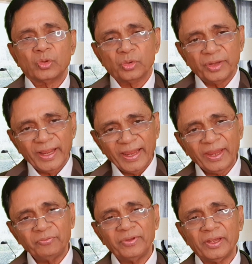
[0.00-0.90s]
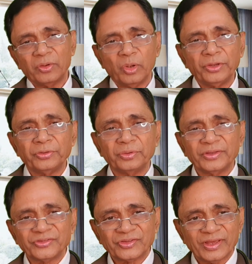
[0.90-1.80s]
Today we are going to
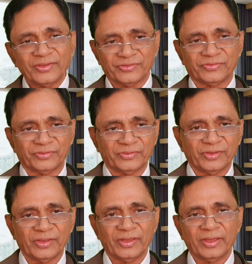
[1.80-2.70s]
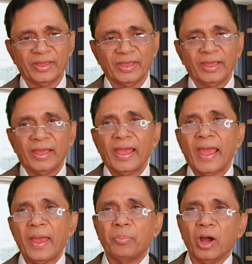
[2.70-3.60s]
discuss
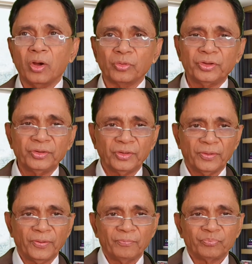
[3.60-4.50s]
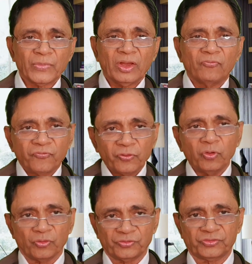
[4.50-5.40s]
about
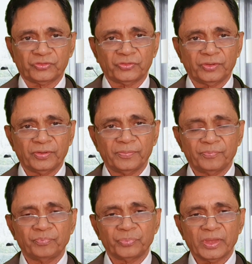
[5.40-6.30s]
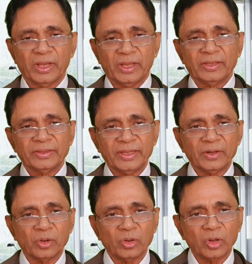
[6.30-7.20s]
fruits.
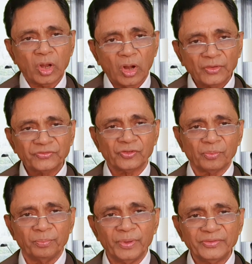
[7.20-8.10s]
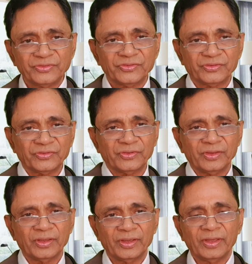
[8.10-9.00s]
There are lots of myths
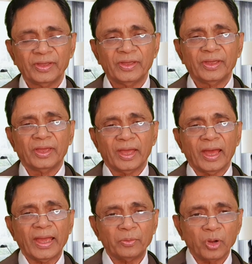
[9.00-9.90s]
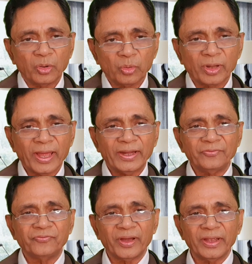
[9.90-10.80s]
I want to
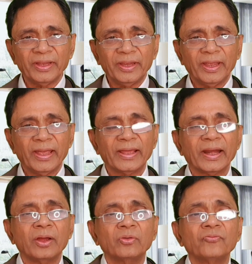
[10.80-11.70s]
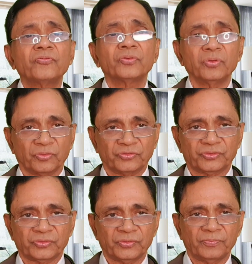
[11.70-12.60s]
clarify around
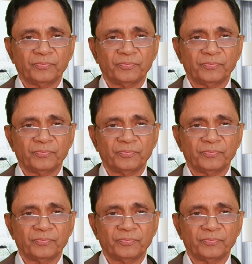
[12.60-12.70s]
fruits.